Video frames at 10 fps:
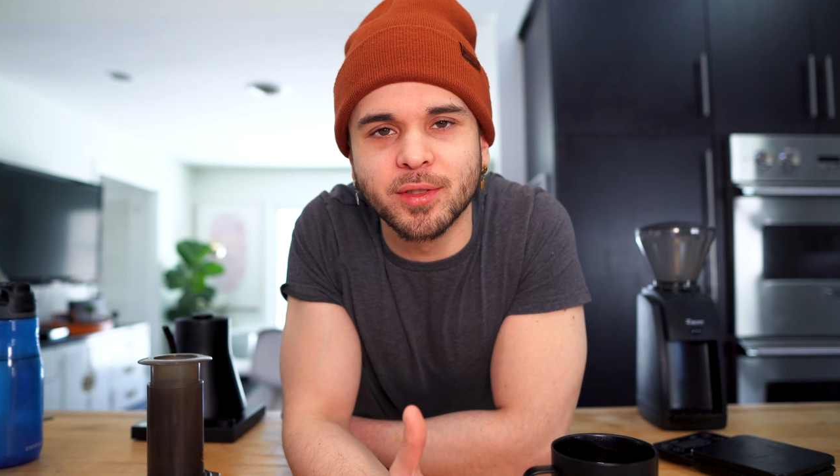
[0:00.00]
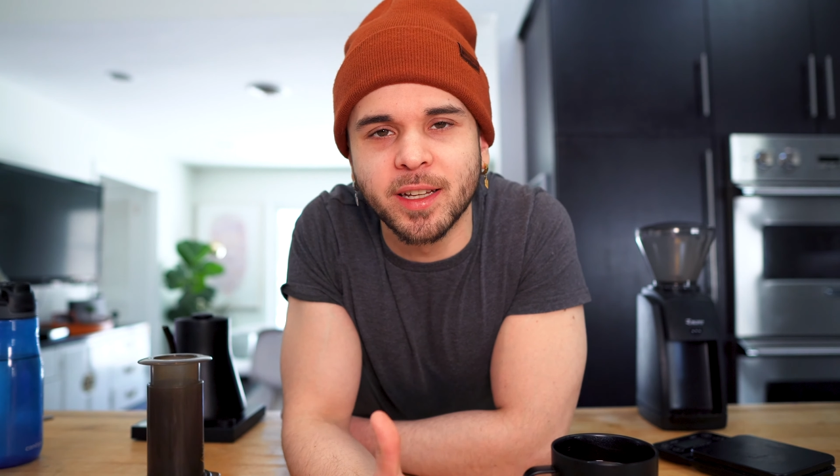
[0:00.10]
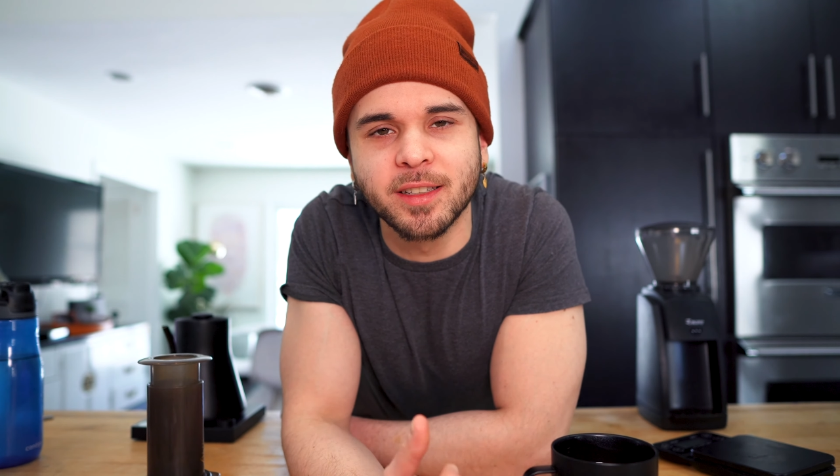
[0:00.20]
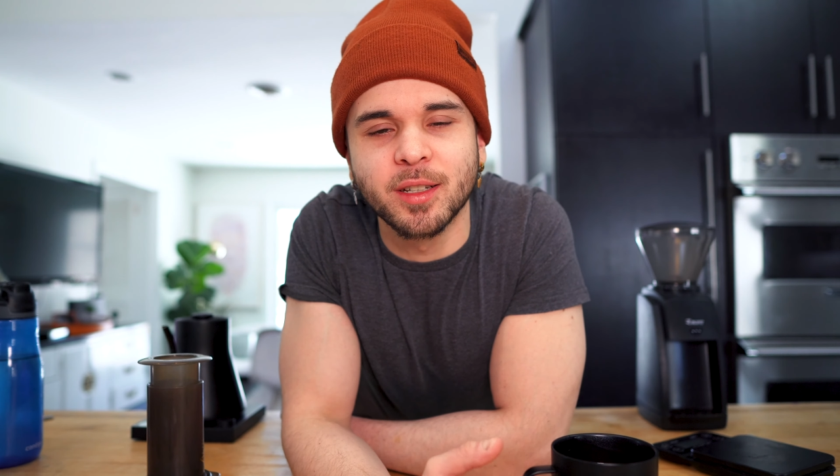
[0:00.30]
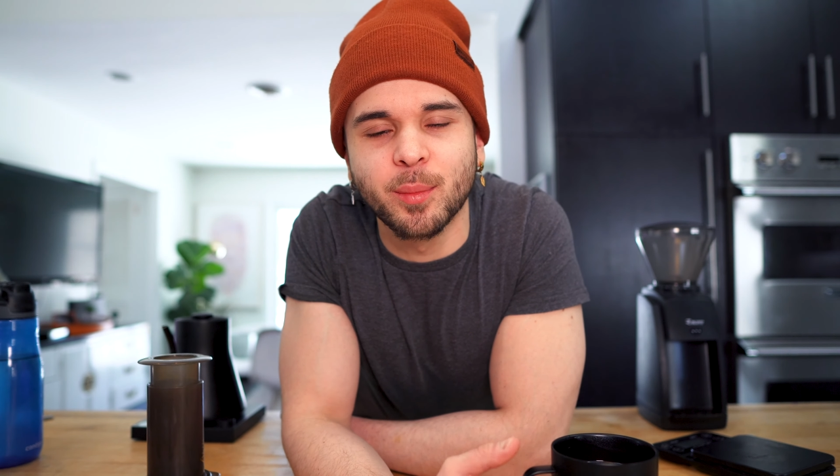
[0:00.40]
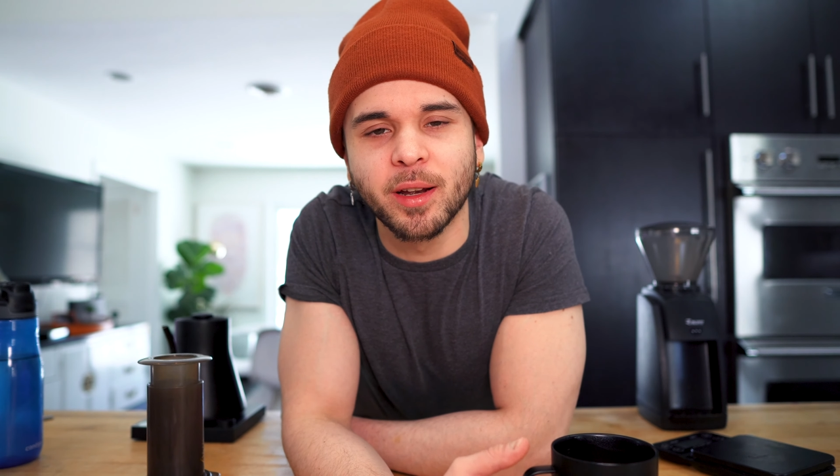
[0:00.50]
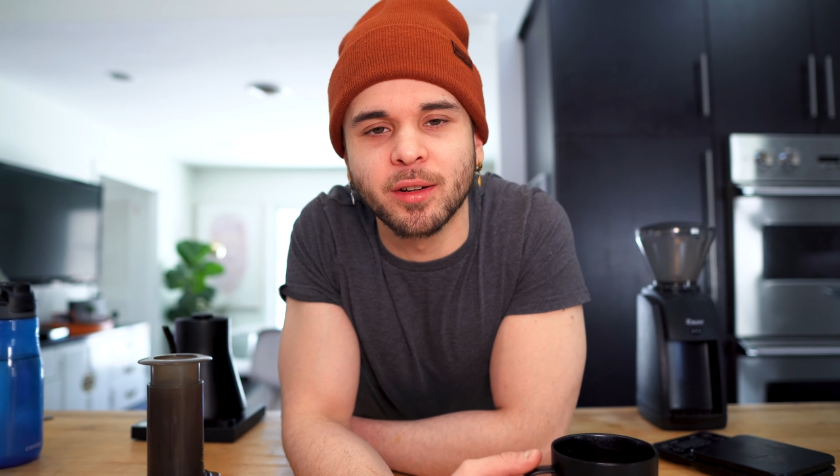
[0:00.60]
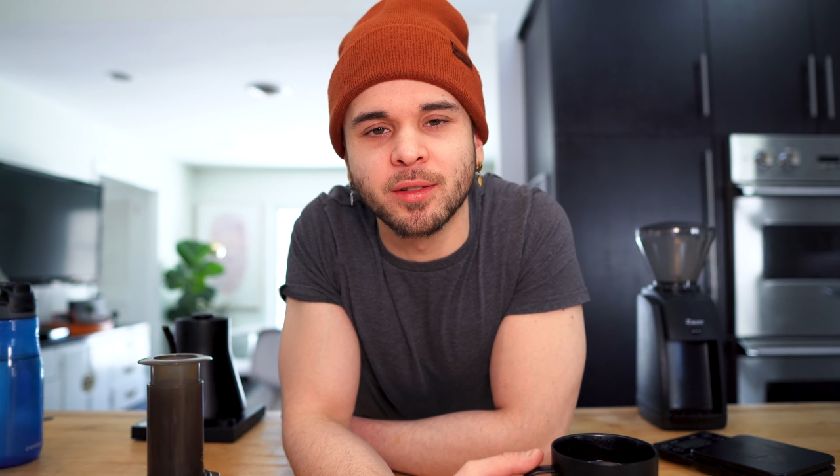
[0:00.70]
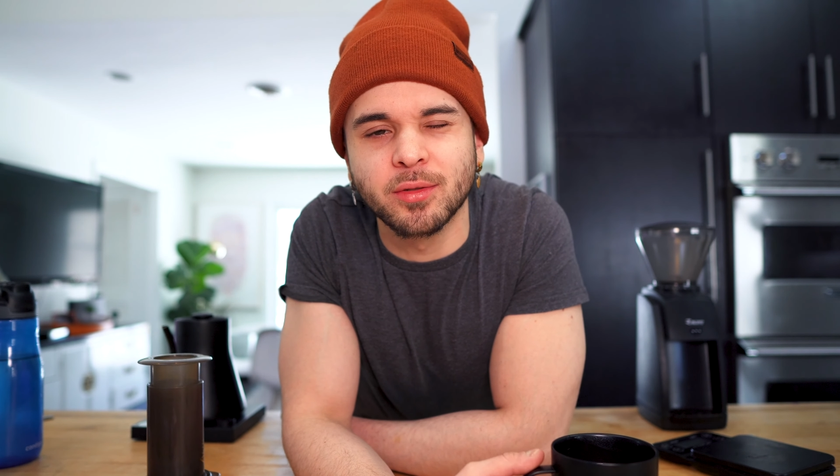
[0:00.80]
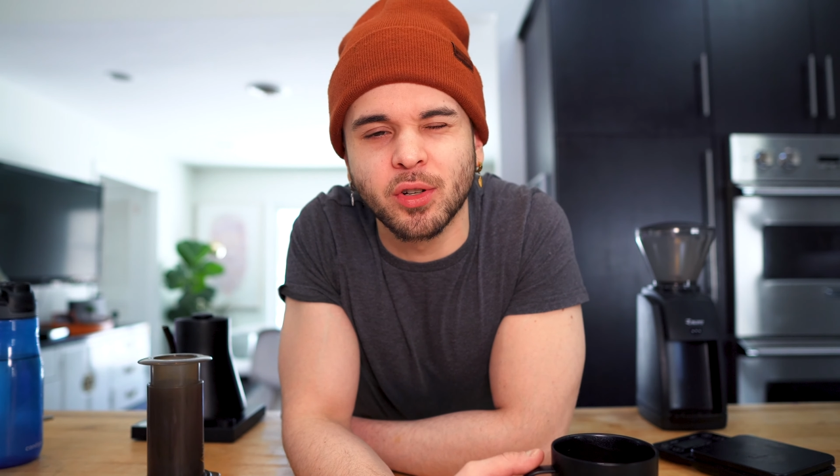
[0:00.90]
taste it
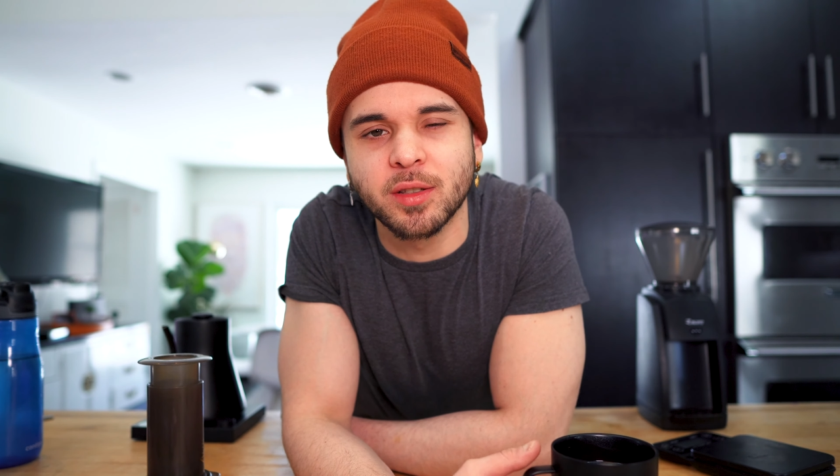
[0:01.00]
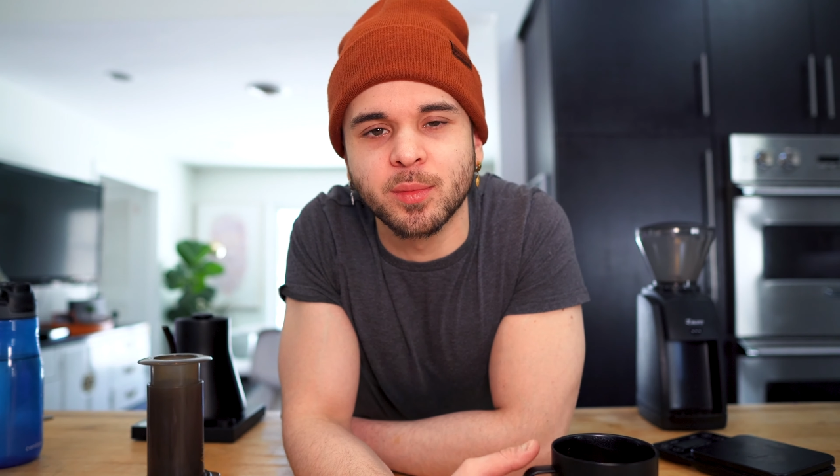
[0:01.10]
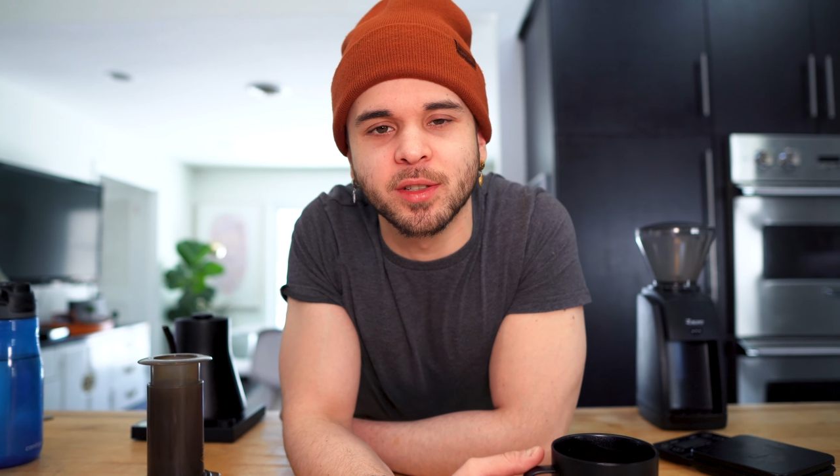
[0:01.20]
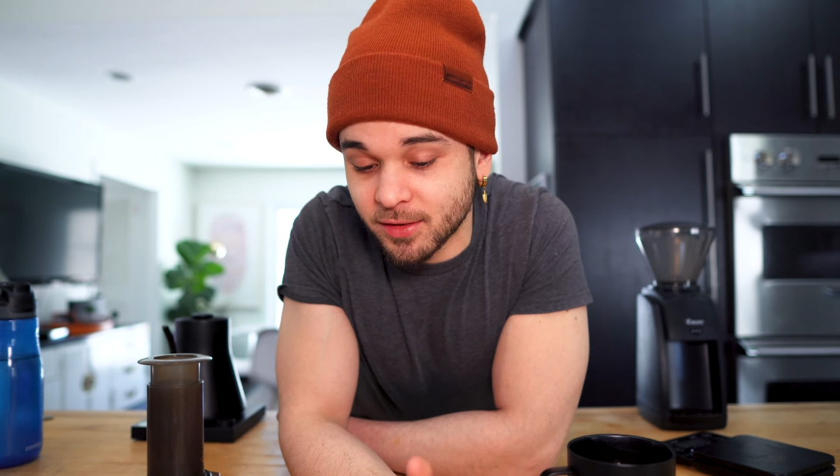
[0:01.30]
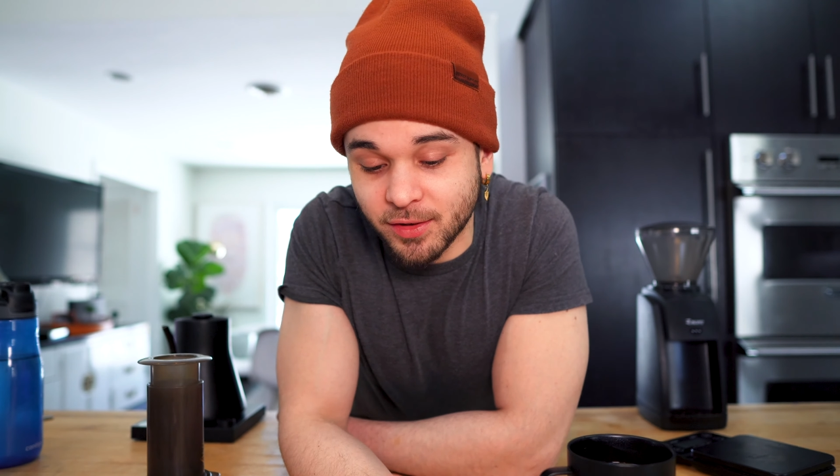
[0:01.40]
better, trust me.